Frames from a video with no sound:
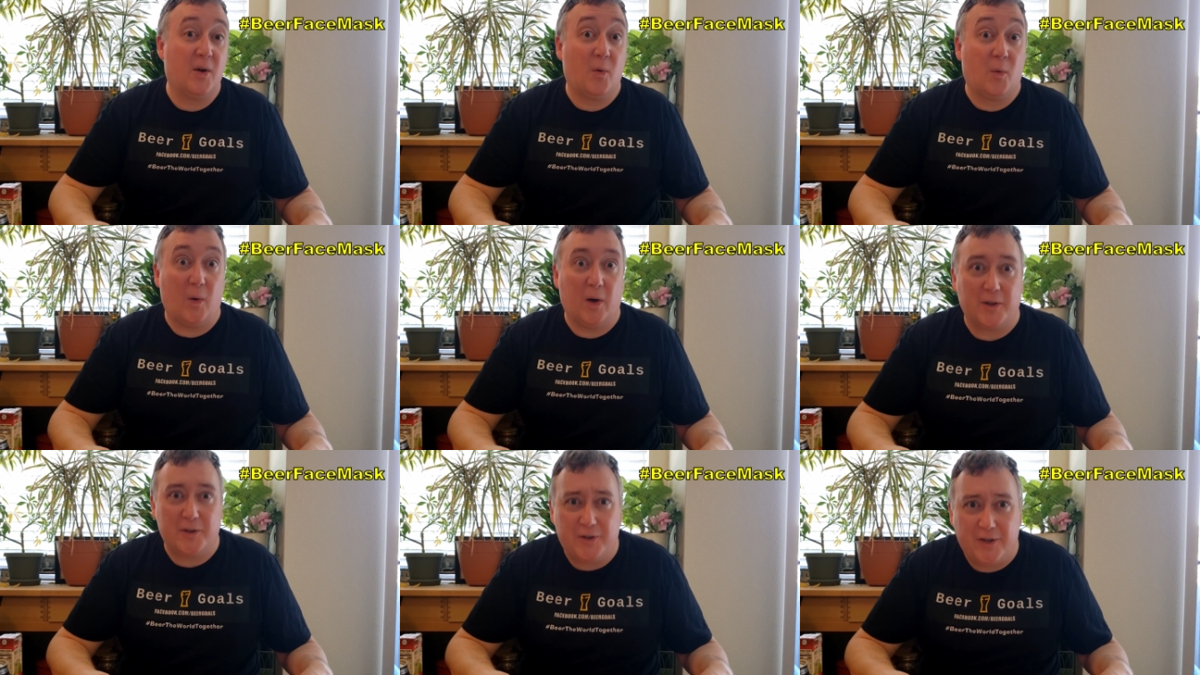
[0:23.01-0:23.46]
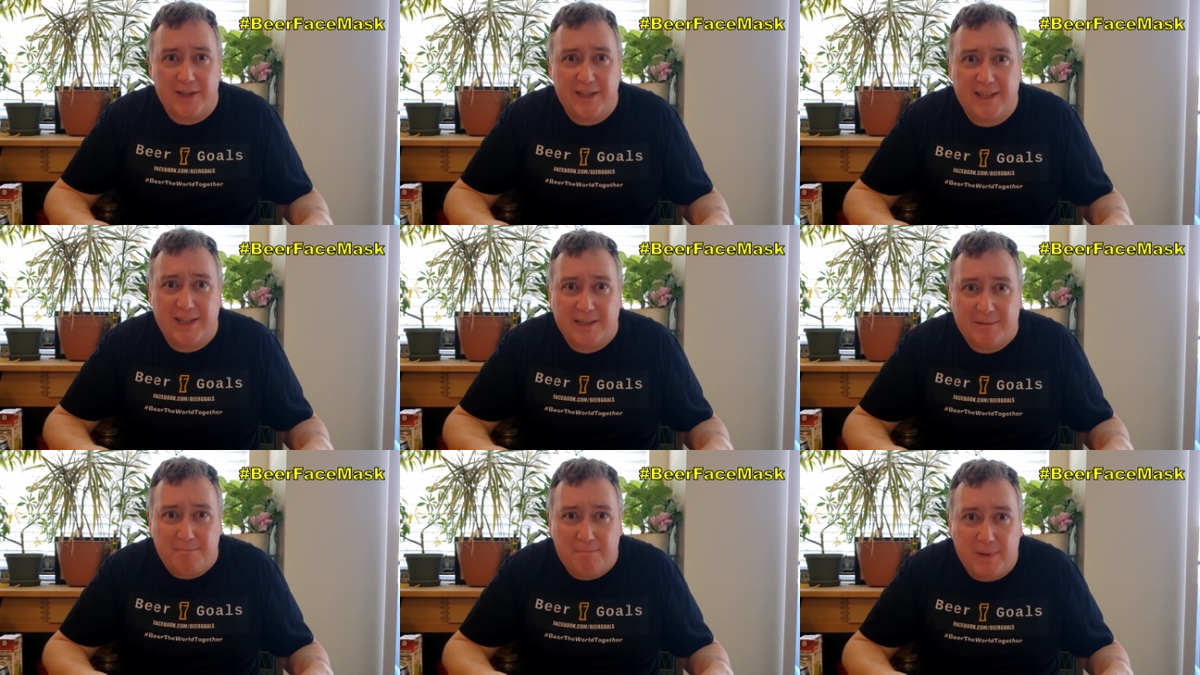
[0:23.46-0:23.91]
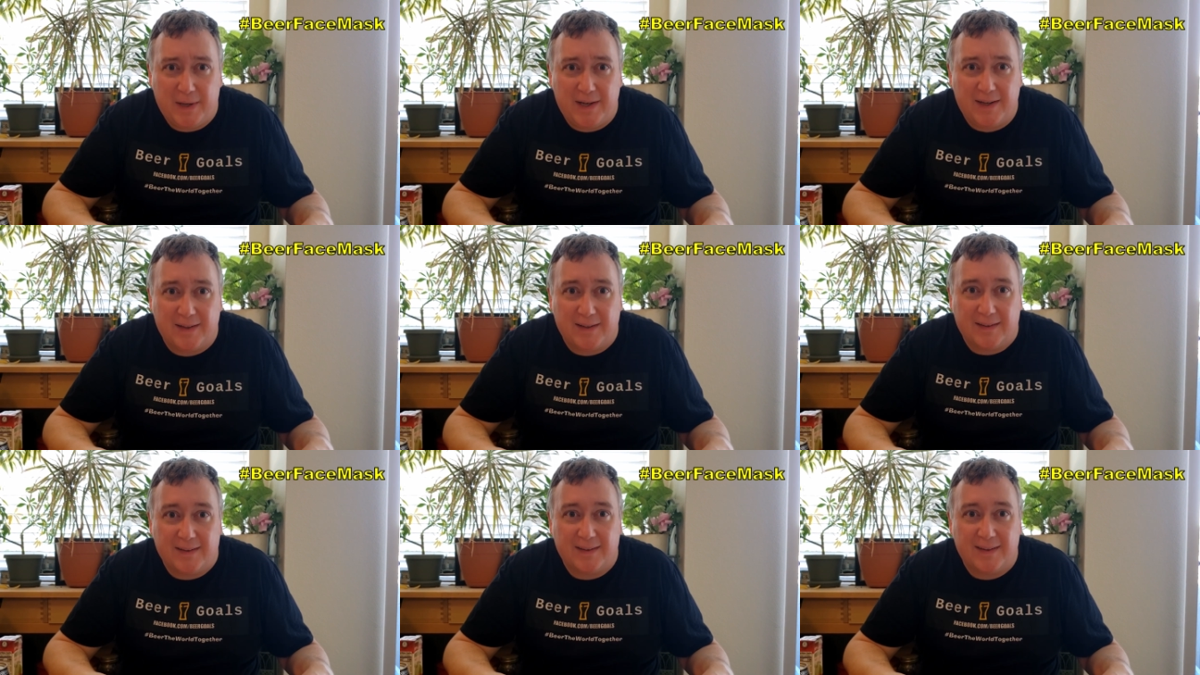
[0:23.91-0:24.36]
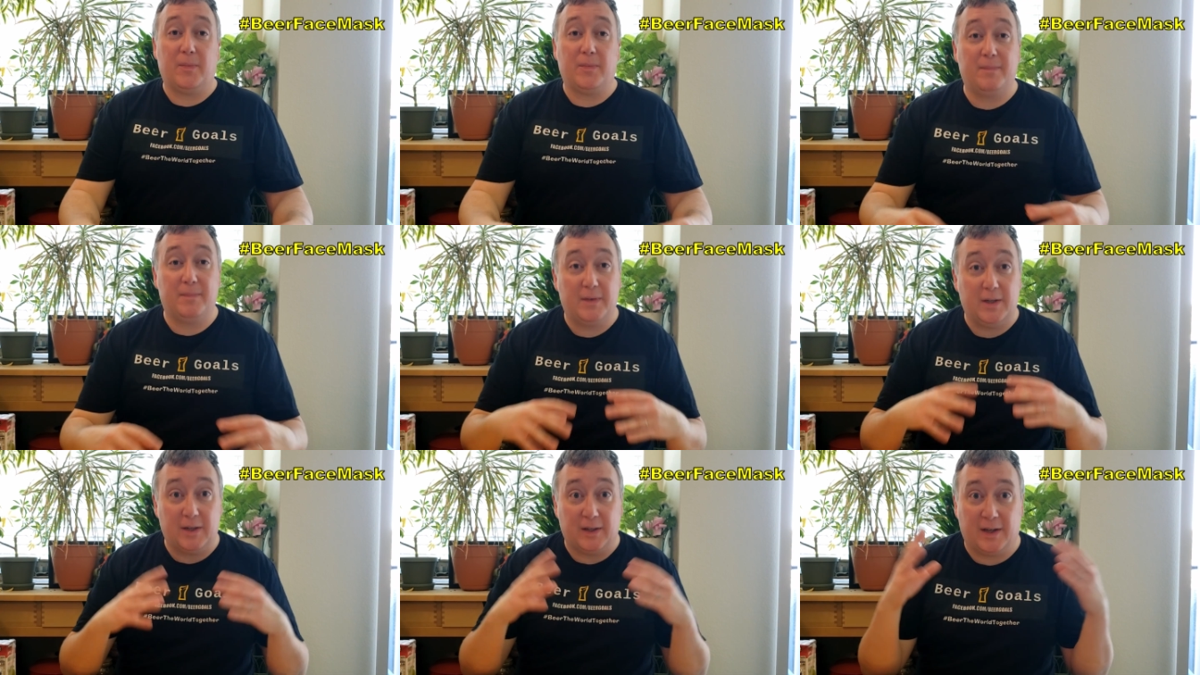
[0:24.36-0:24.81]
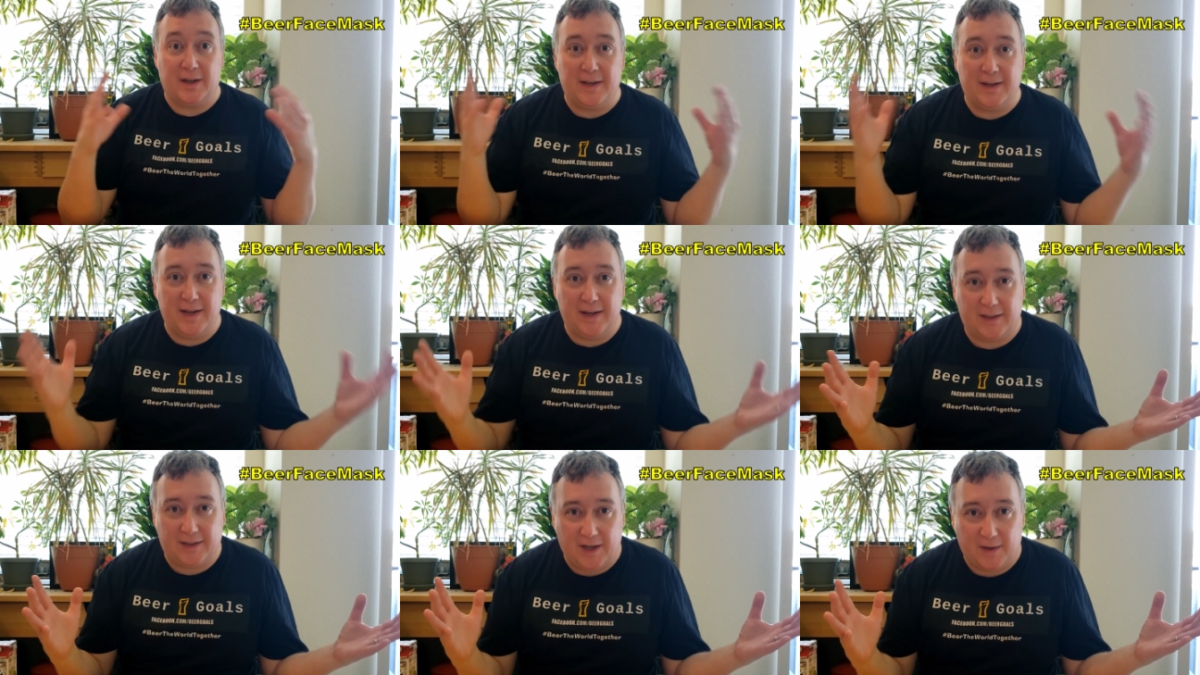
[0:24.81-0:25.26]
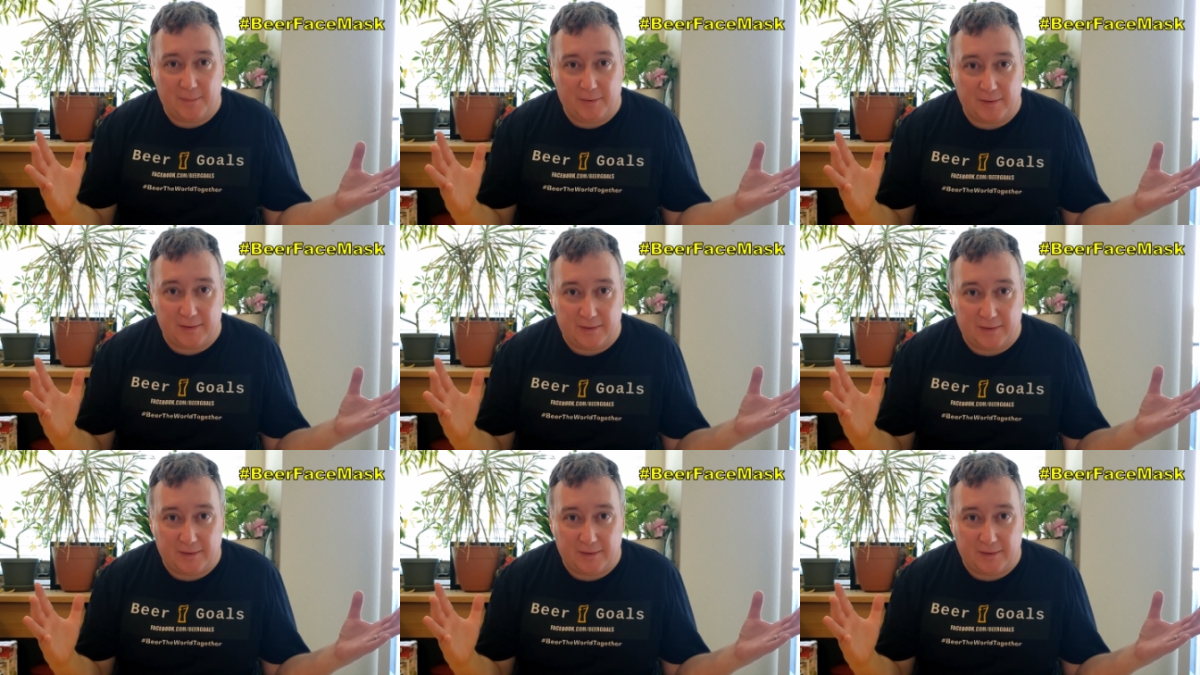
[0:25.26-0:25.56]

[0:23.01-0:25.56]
while drinking beer. You're gonna need a couple